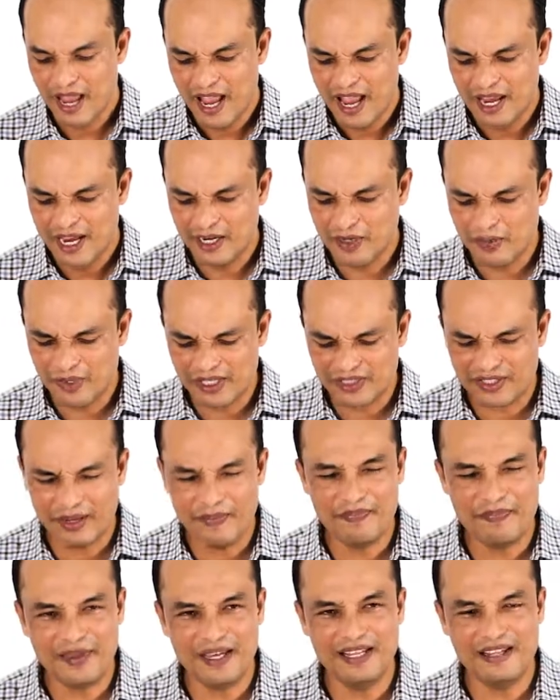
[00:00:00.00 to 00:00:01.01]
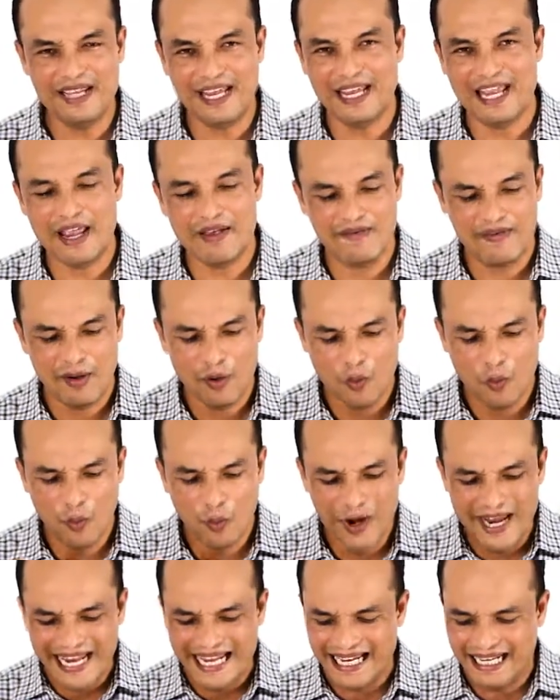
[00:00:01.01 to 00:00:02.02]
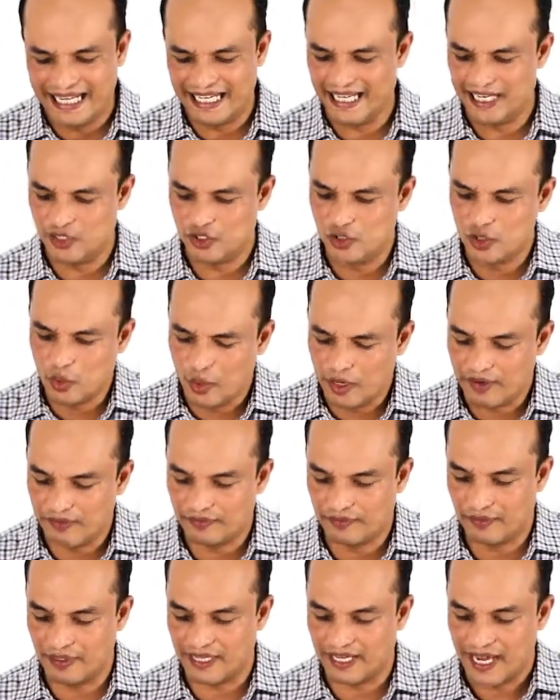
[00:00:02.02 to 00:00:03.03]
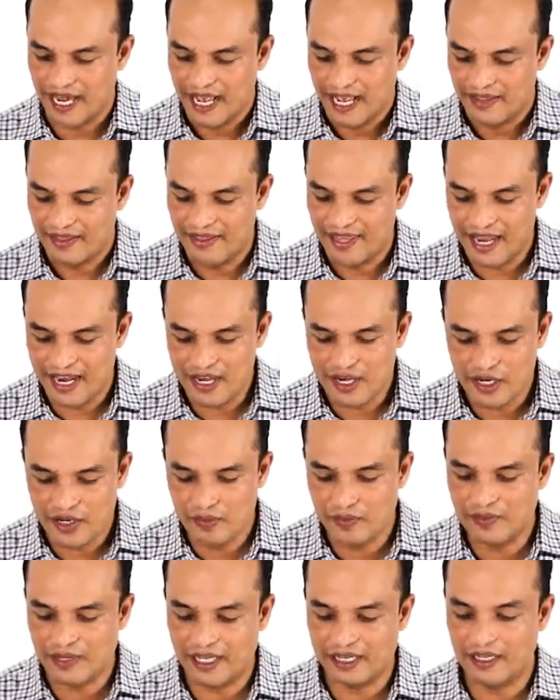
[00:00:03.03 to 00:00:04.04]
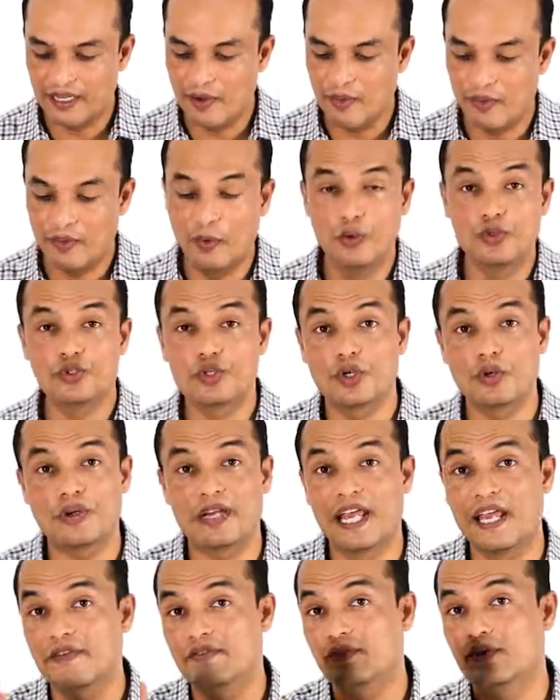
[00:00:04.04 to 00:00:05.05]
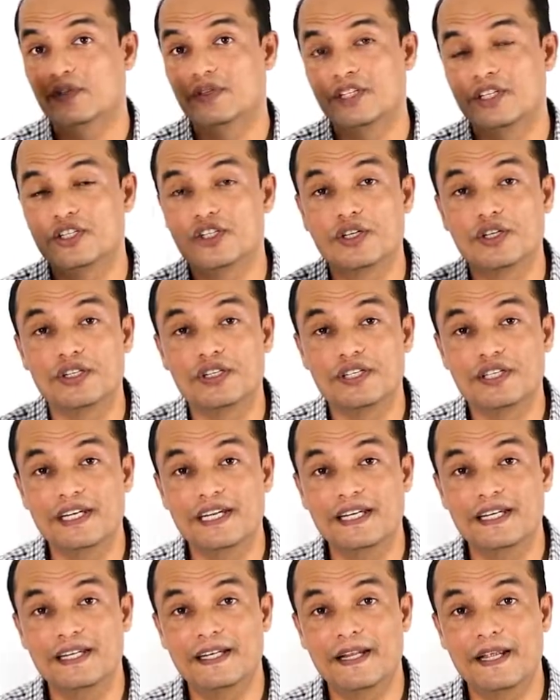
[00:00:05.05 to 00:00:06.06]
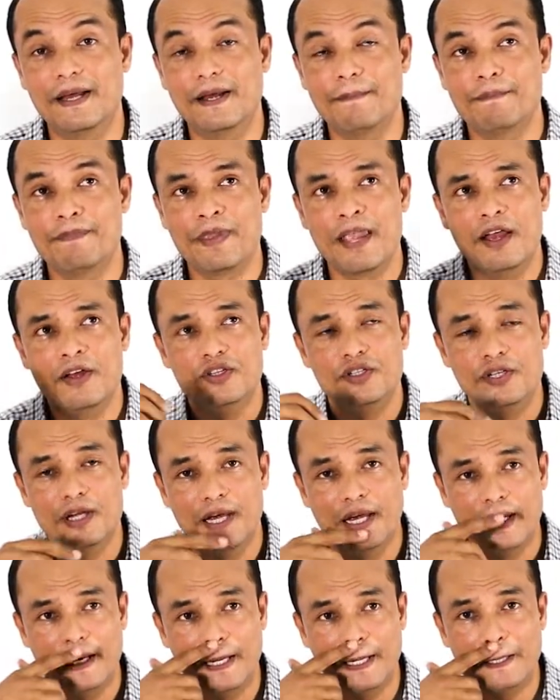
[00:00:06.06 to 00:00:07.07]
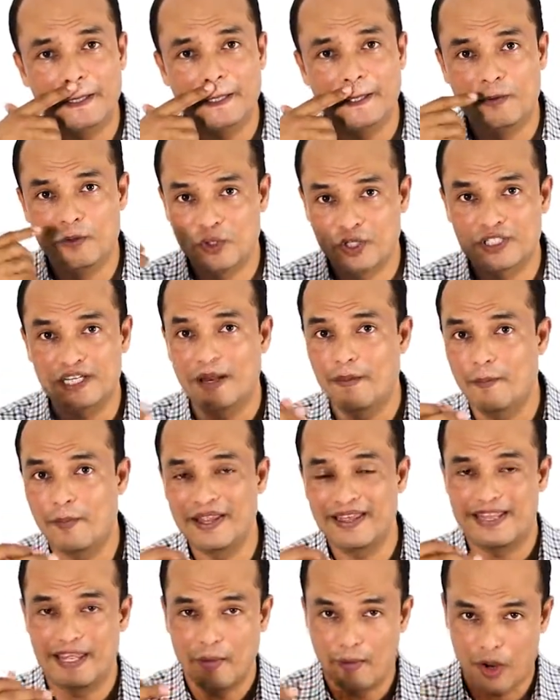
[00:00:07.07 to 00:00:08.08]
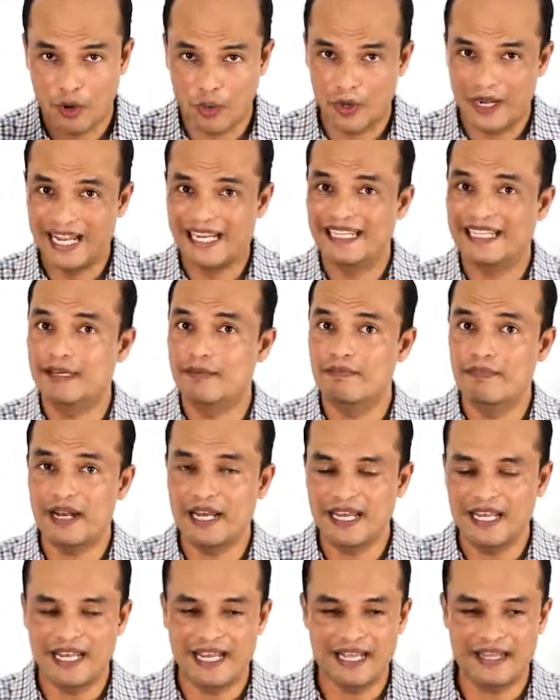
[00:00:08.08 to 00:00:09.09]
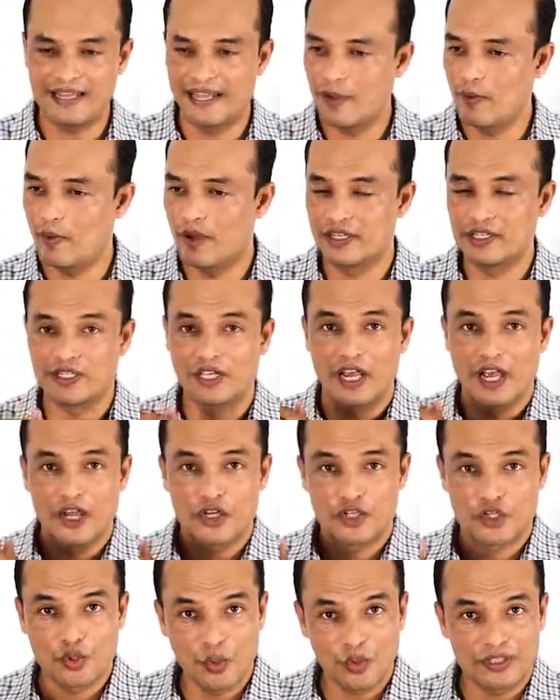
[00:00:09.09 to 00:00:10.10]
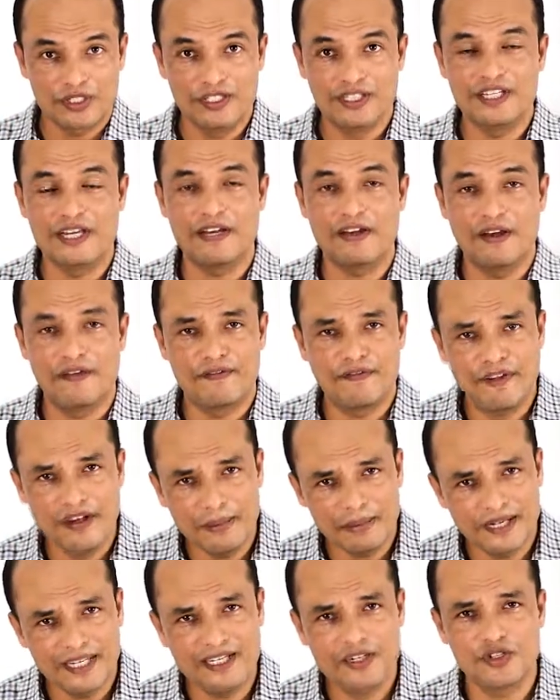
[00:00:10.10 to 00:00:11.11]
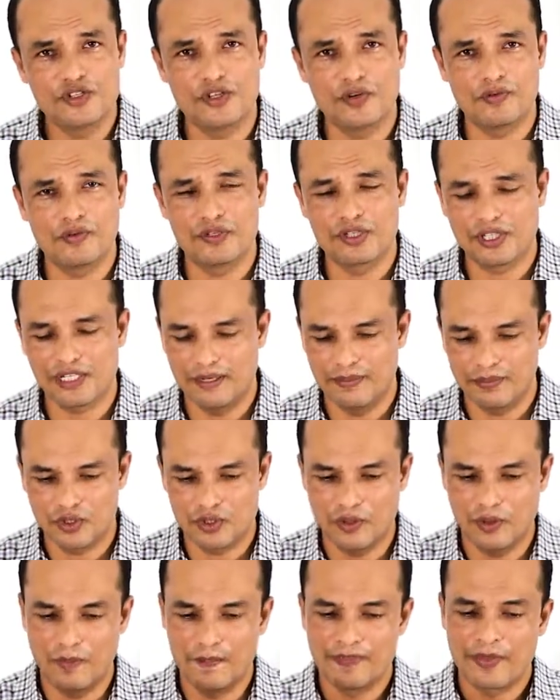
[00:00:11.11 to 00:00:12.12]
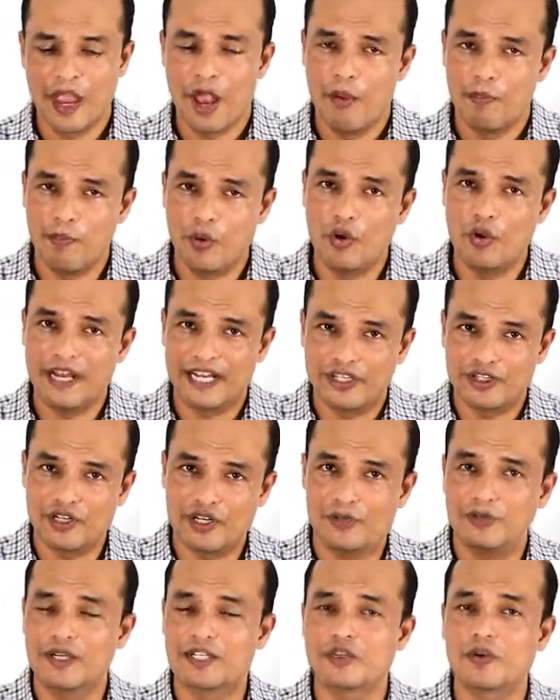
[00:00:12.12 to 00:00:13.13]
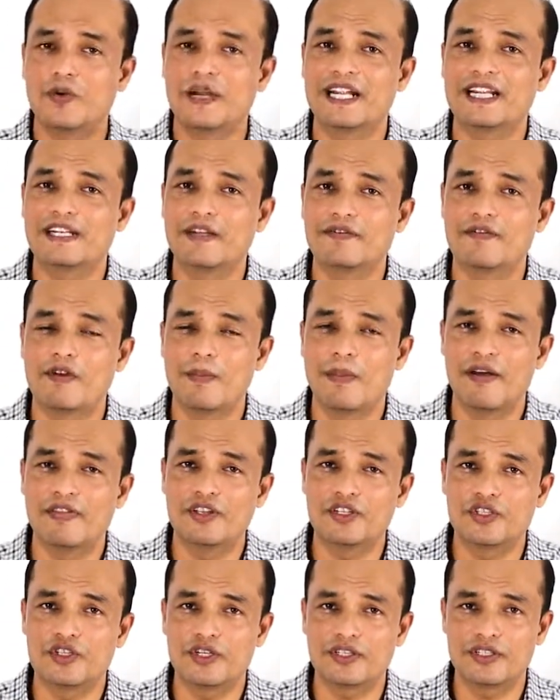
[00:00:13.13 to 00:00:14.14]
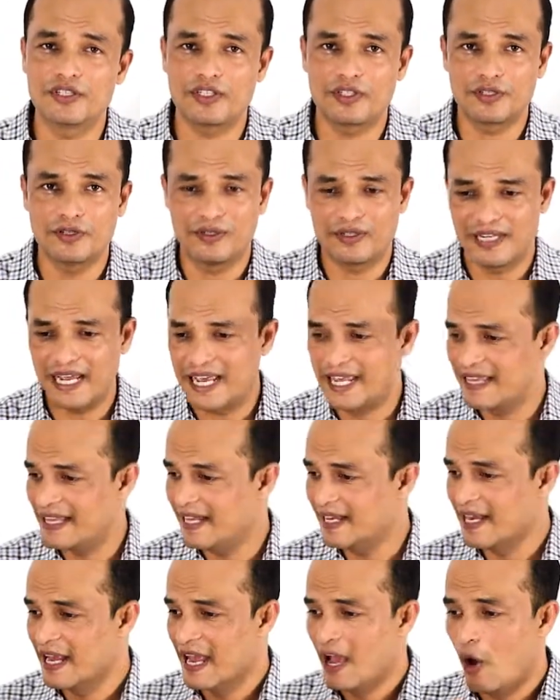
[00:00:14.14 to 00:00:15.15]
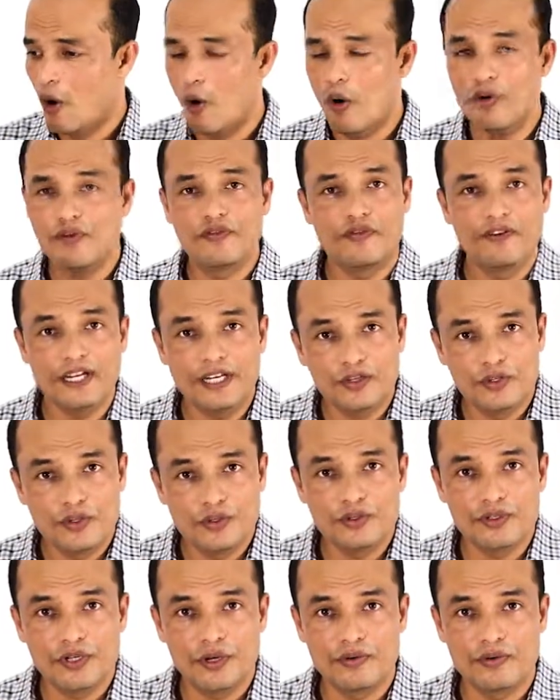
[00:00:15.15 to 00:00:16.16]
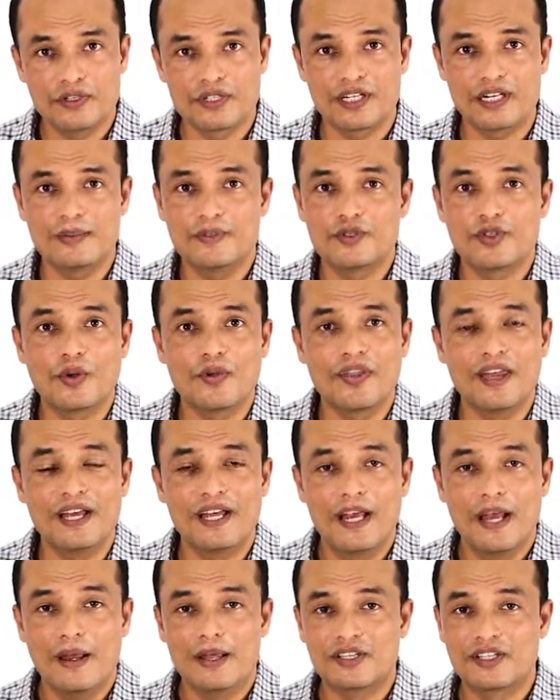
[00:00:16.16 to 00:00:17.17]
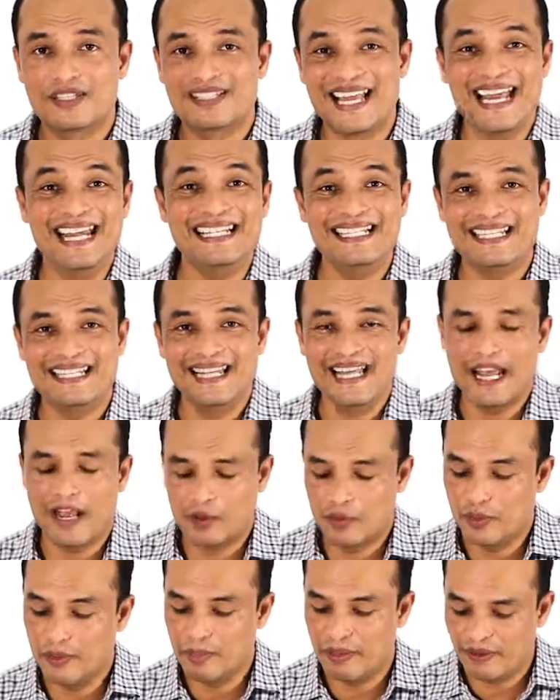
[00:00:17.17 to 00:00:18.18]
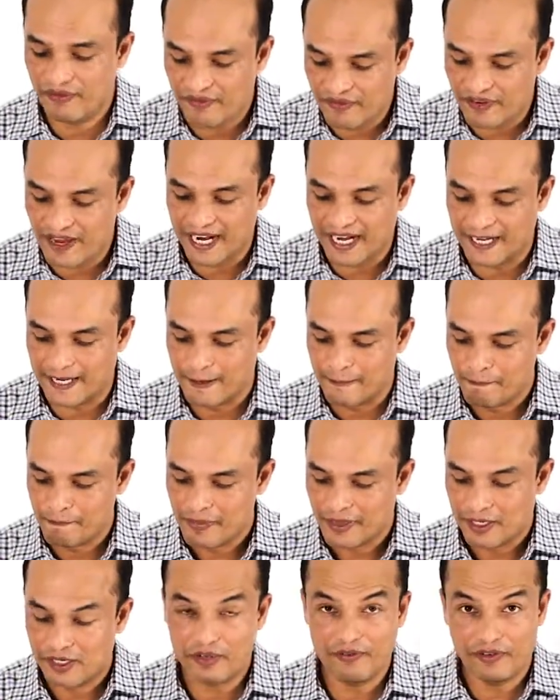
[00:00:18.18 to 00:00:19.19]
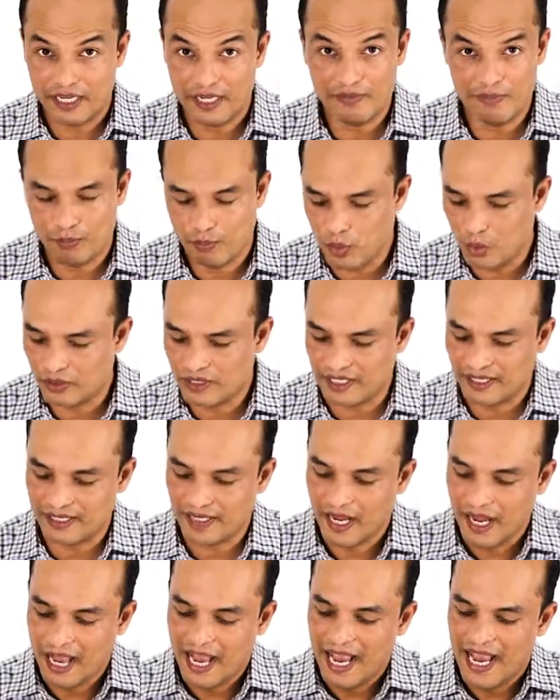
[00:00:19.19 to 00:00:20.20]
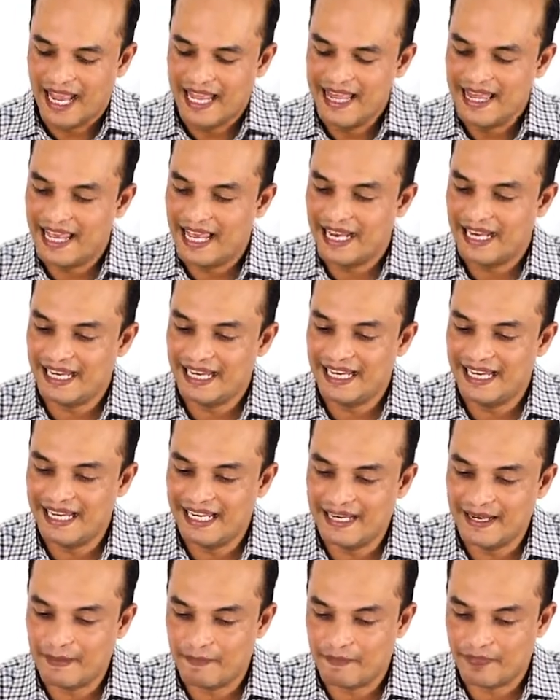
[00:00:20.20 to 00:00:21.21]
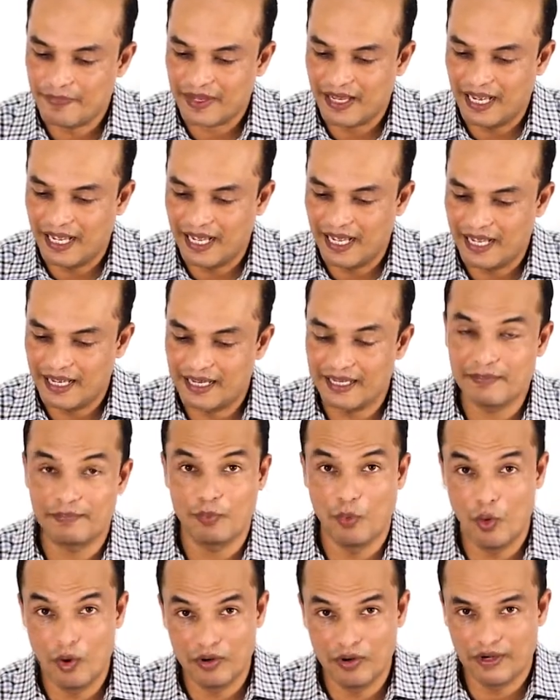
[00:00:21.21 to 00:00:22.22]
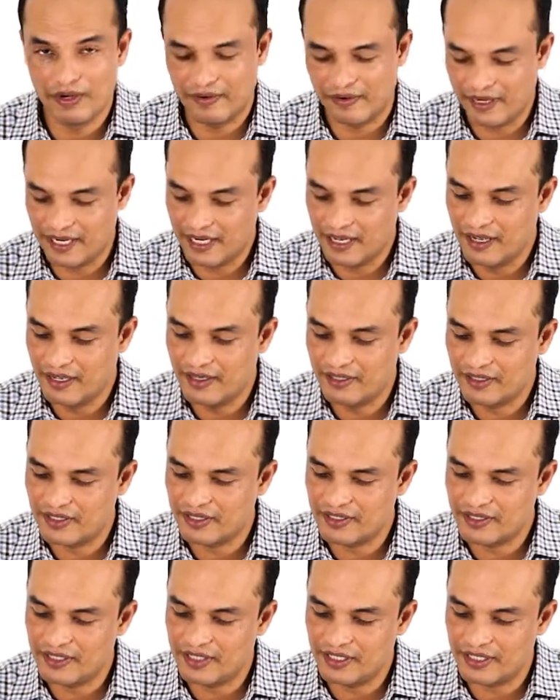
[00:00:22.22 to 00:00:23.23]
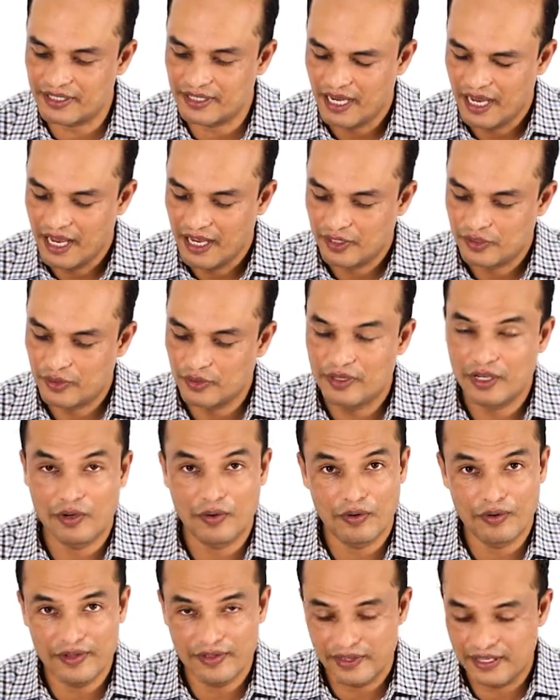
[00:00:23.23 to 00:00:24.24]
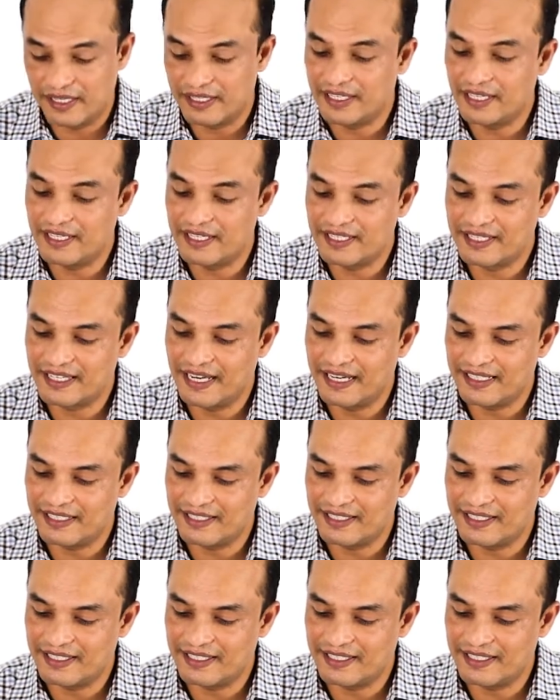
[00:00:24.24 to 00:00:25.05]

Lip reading: It was something they gave willingly, joyfully. They knew that they also gave to the church in Jerusalem when they were collecting money and there was shortage and a famine in Jerusalem. So Paul actually was collecting from other churches to take that offering to Jerusalem so the saints there could be fed. So very important. And then Paul rehearses this to the Corinthians, and he says in